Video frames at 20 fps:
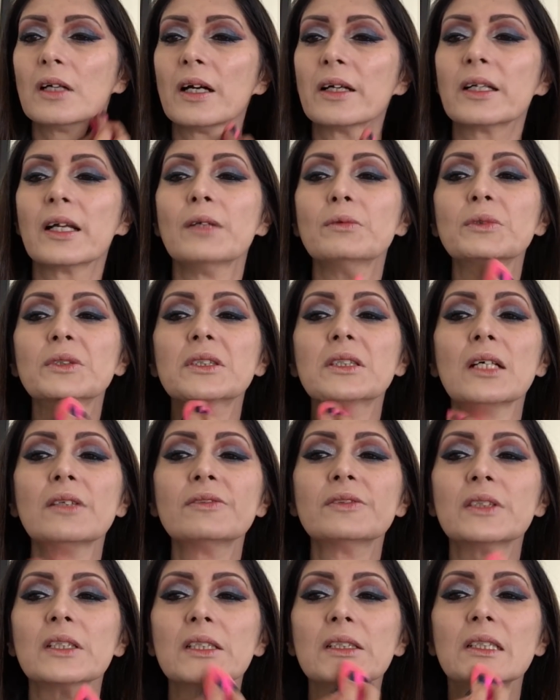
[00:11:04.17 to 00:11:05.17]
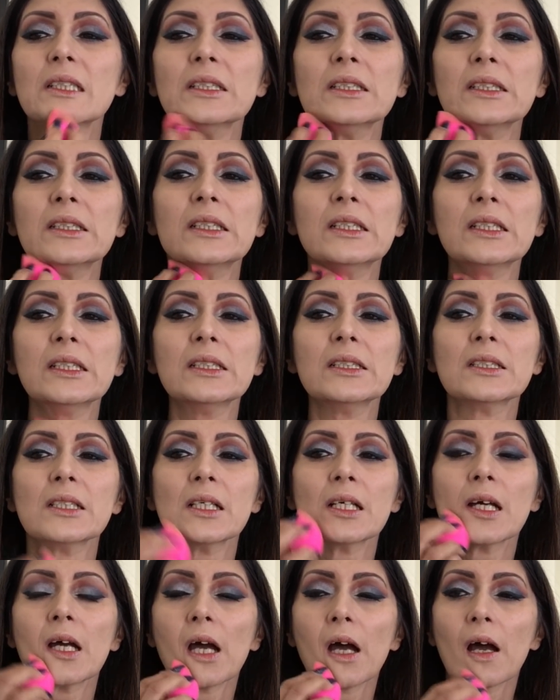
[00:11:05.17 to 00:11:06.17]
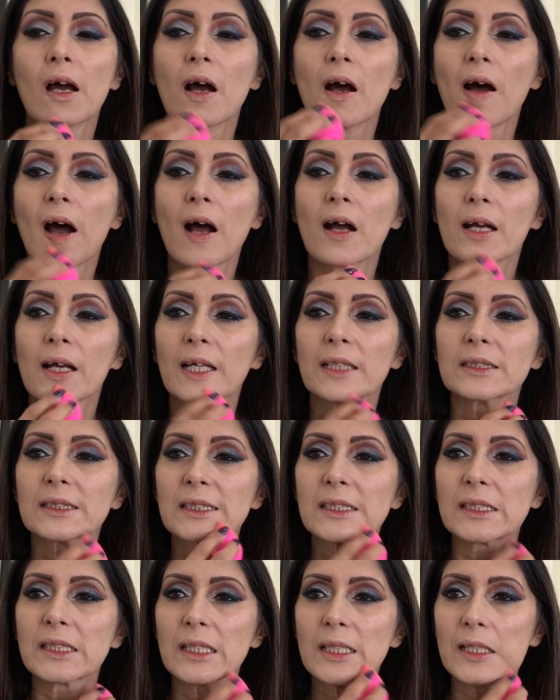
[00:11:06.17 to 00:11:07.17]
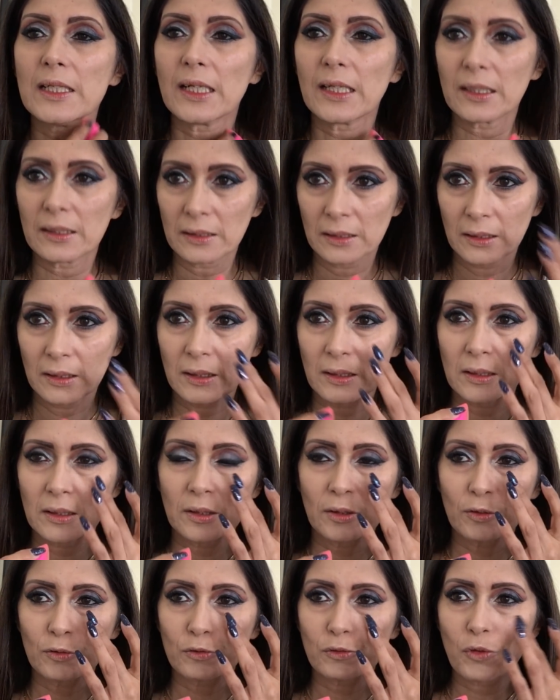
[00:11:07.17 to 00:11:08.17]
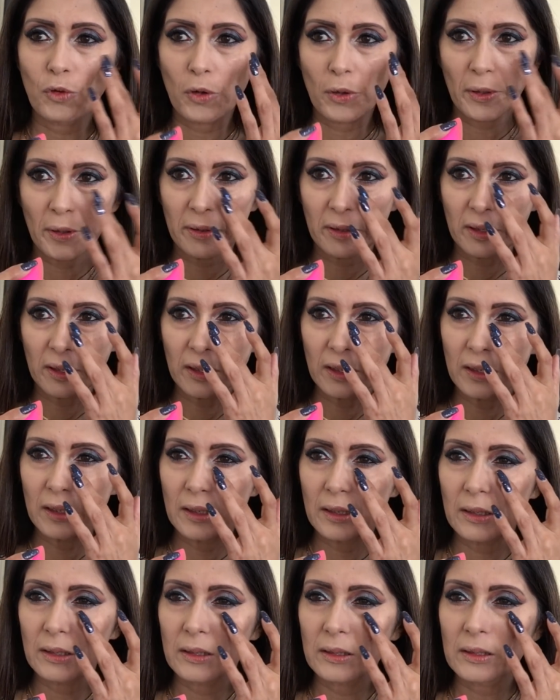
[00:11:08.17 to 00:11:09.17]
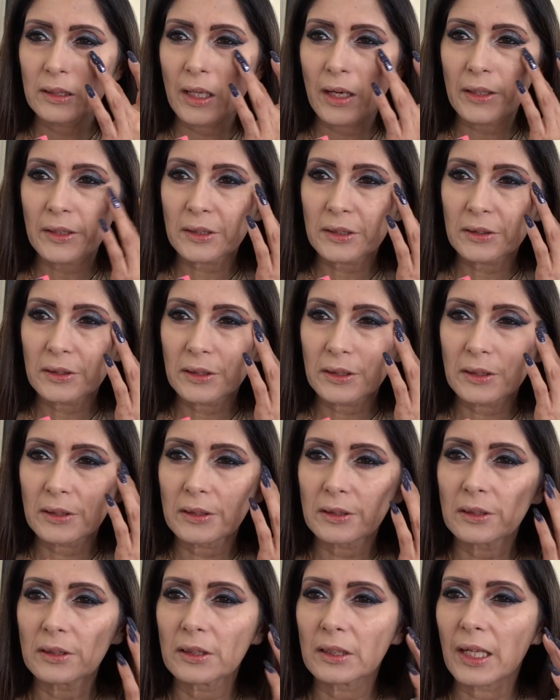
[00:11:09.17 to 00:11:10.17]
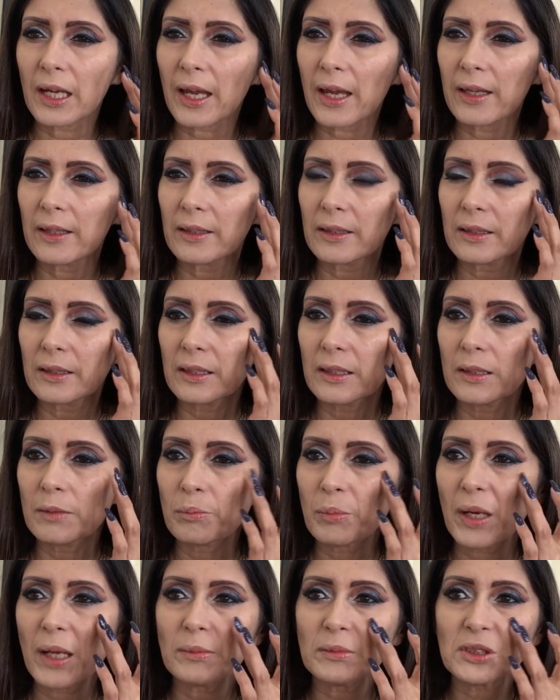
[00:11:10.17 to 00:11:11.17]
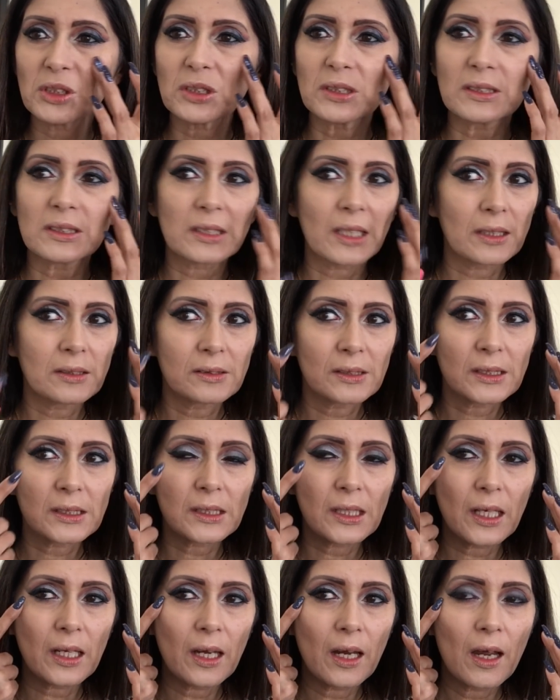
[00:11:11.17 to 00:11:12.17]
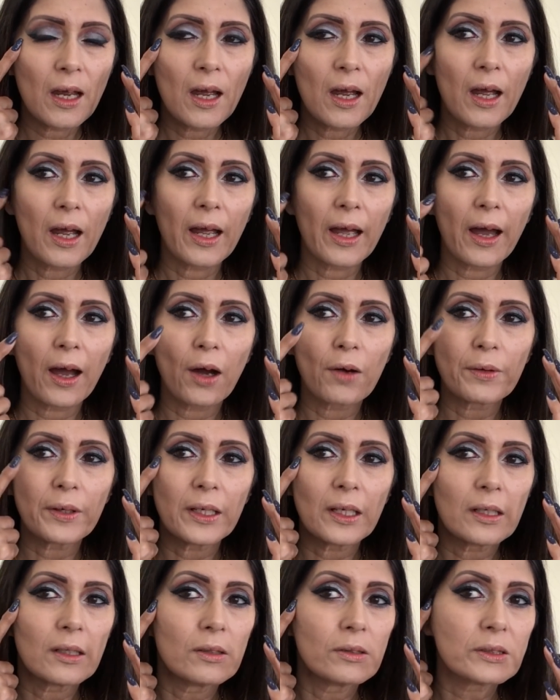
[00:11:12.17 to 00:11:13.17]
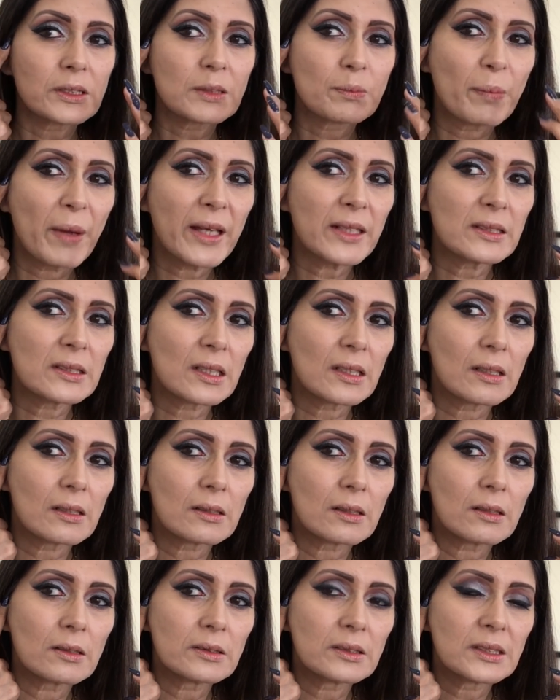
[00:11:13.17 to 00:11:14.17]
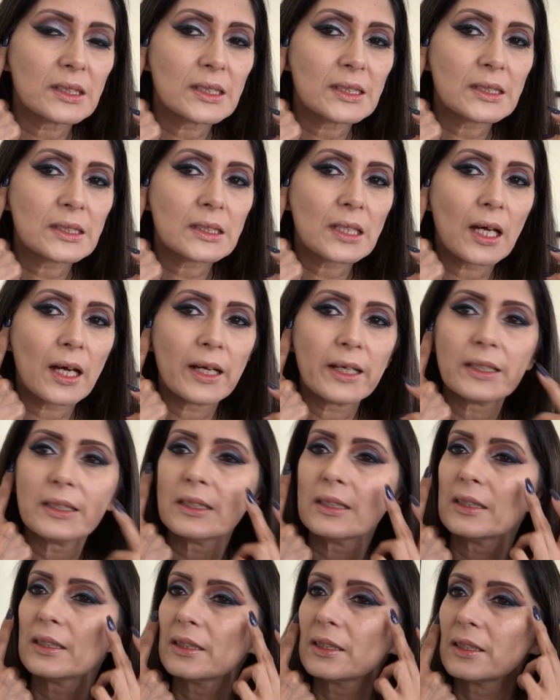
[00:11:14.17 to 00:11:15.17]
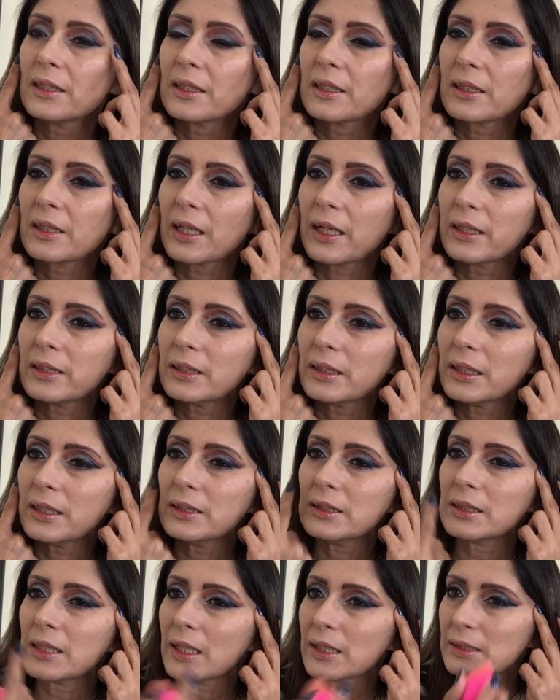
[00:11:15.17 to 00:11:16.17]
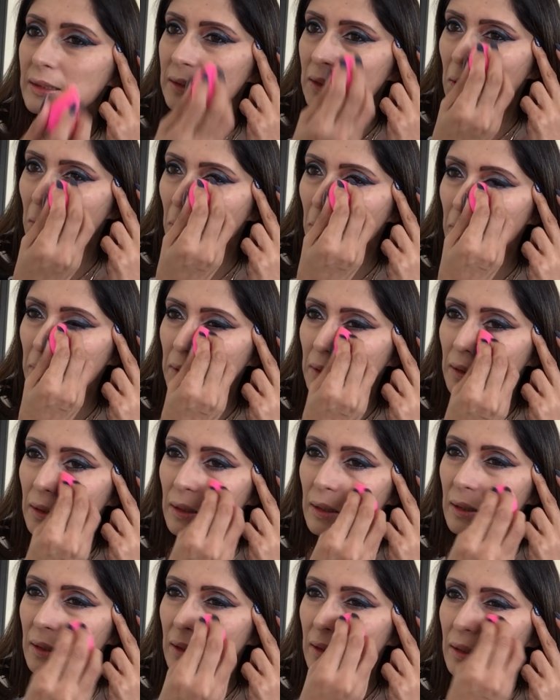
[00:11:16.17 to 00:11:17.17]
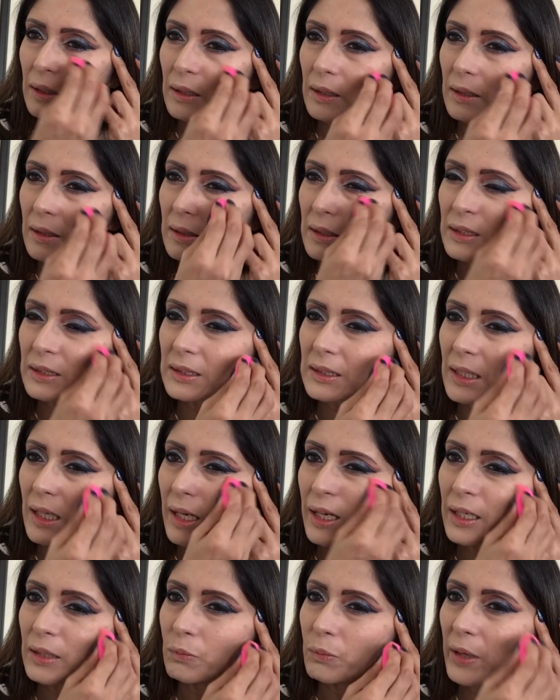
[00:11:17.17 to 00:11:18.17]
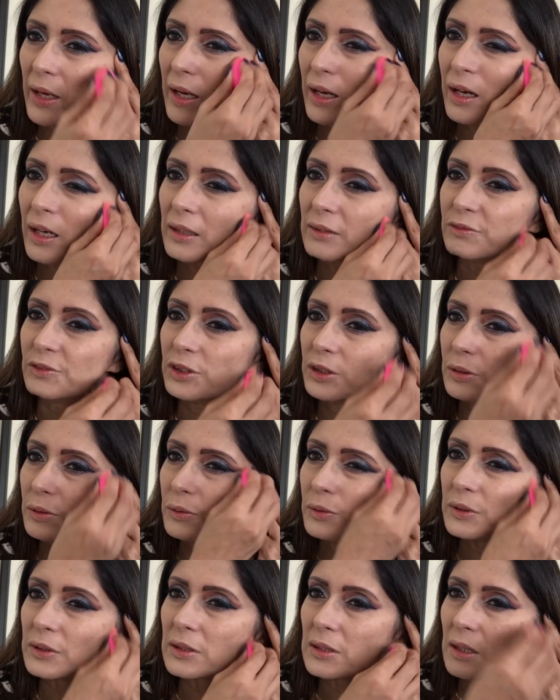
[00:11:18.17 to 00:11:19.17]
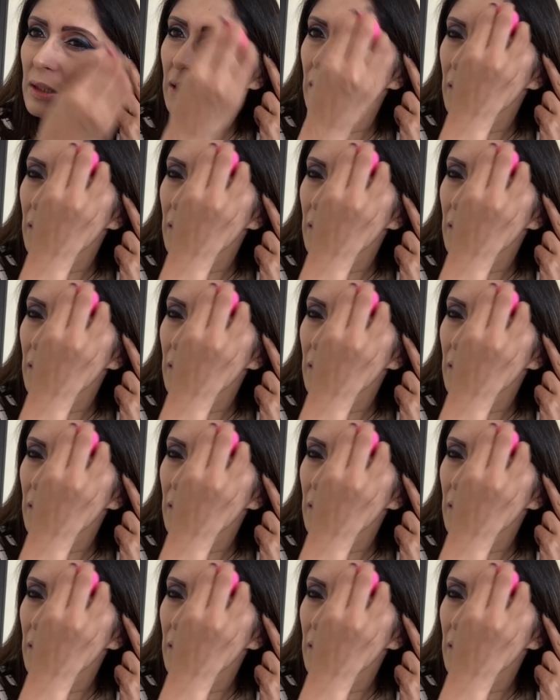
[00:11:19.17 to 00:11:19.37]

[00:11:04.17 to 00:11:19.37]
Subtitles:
and I would definitely need a concealer for the dark circle and the blemishes. Can you see how it looks better on this side than it does on the side where I've used